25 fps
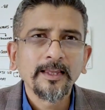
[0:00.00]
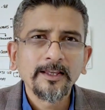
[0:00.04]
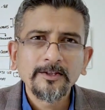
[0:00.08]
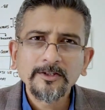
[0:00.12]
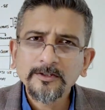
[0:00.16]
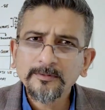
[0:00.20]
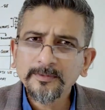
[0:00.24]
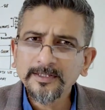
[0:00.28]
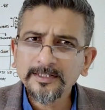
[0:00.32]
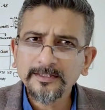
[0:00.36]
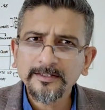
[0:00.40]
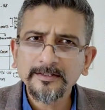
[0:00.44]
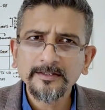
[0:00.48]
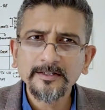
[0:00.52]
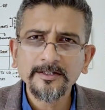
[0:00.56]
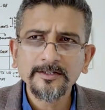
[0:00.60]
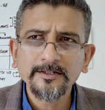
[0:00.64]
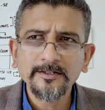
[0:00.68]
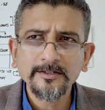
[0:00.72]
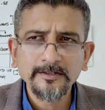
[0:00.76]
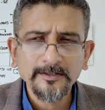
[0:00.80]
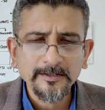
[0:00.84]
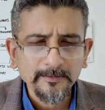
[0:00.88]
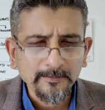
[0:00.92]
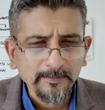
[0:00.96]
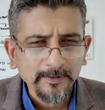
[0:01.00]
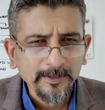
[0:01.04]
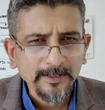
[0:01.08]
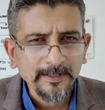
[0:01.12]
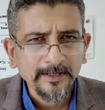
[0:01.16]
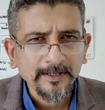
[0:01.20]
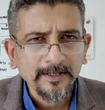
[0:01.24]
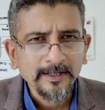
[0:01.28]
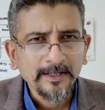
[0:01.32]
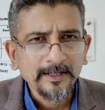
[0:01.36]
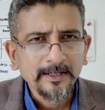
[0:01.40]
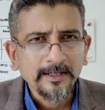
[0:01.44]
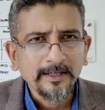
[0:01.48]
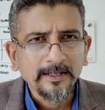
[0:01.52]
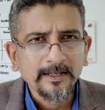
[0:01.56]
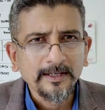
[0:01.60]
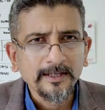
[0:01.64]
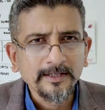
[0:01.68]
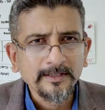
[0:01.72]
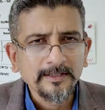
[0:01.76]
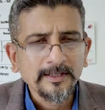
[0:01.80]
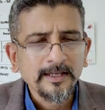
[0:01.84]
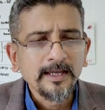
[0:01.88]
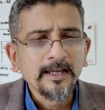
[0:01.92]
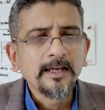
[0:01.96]
So my suggestion simply
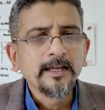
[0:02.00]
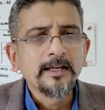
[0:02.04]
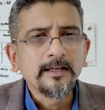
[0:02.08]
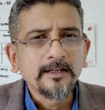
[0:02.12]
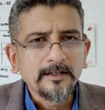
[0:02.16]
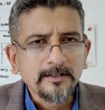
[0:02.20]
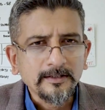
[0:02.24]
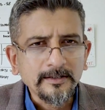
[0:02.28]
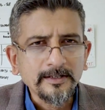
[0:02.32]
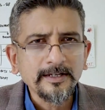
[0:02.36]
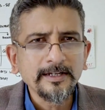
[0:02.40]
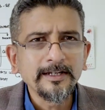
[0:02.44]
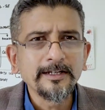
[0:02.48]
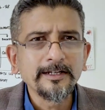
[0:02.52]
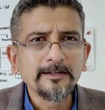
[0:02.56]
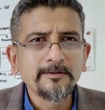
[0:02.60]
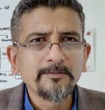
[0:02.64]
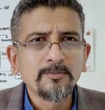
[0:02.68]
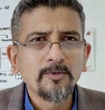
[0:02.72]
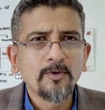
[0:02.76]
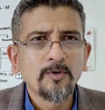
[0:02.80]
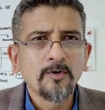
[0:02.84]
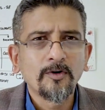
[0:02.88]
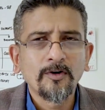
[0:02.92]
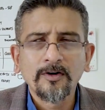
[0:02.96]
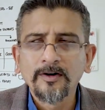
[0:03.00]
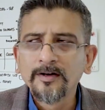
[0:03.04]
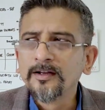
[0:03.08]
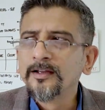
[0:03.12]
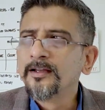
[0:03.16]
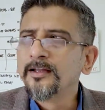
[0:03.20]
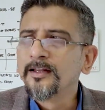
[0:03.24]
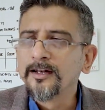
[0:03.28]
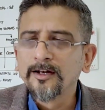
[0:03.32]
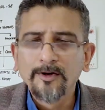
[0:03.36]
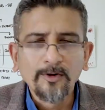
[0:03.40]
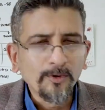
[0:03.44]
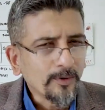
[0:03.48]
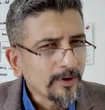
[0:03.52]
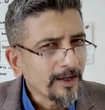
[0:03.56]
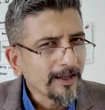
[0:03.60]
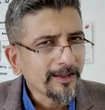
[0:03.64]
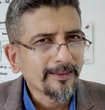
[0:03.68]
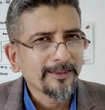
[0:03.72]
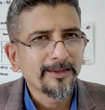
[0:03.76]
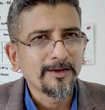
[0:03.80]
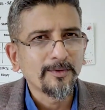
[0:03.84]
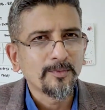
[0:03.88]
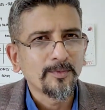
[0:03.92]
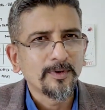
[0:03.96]
is read more, look
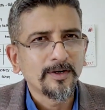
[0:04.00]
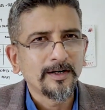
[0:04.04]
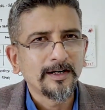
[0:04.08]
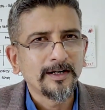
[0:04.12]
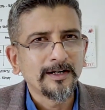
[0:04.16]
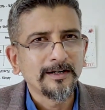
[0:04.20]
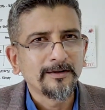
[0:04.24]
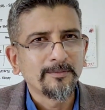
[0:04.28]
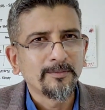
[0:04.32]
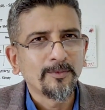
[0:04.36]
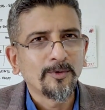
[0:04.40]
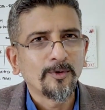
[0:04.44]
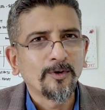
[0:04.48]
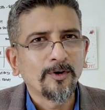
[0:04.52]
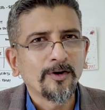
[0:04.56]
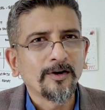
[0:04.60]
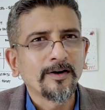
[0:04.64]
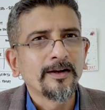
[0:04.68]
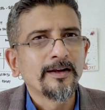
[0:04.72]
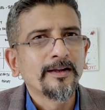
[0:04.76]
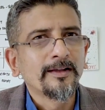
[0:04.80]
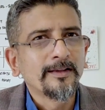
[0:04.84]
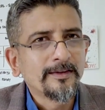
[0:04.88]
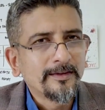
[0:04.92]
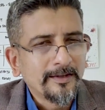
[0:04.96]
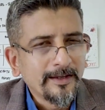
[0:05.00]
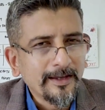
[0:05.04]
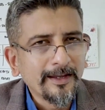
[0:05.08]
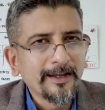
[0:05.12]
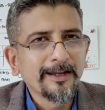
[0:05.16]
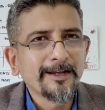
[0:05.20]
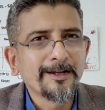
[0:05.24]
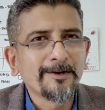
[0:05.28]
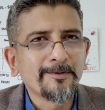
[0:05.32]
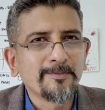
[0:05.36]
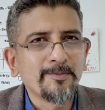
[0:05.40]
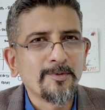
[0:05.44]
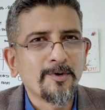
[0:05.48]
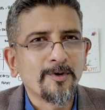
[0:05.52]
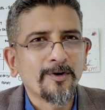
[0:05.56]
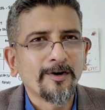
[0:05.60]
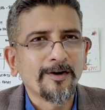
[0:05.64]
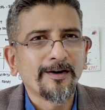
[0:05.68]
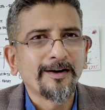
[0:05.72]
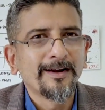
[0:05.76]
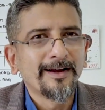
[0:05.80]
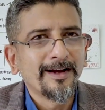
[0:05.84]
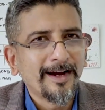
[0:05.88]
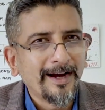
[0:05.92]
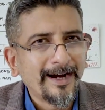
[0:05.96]
at the world more, think
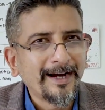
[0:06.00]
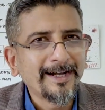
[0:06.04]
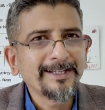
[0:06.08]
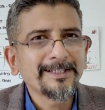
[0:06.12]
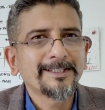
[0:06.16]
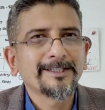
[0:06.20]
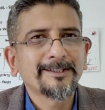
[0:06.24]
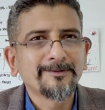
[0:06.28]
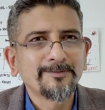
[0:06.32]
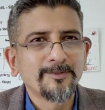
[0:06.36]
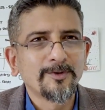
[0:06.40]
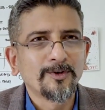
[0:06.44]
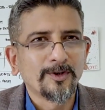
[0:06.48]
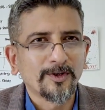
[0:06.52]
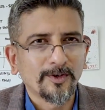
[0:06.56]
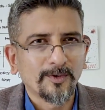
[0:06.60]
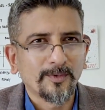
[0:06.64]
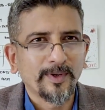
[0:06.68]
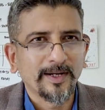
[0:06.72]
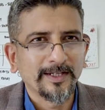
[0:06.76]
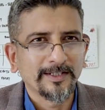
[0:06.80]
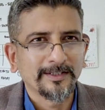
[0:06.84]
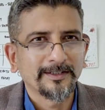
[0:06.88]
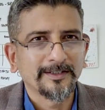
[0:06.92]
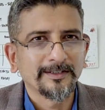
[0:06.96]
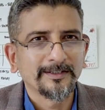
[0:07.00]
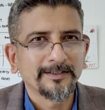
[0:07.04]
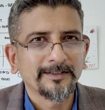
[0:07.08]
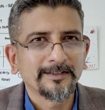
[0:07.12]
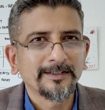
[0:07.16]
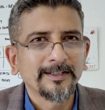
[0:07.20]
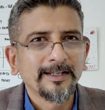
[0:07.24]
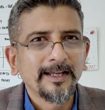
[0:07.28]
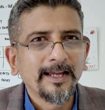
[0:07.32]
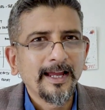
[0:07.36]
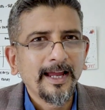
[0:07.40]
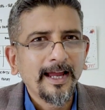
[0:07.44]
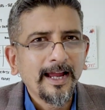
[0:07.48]
more, ask more questions,